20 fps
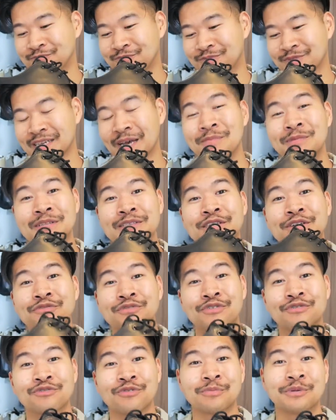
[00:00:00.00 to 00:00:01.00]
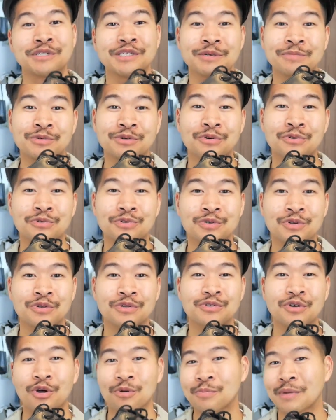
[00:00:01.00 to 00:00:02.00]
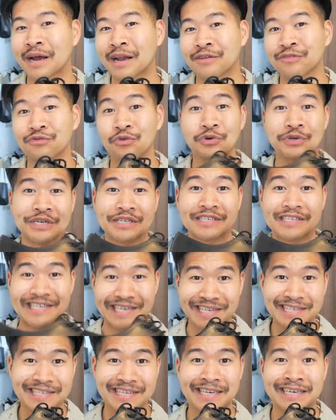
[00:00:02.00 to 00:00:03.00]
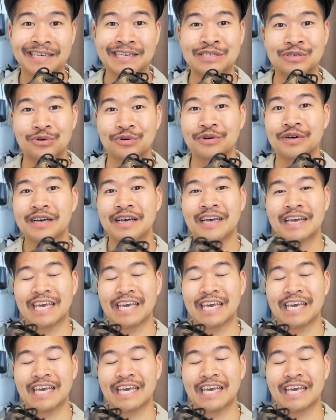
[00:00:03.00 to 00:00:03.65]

something different from the typical sort of Doc Marten 1460s or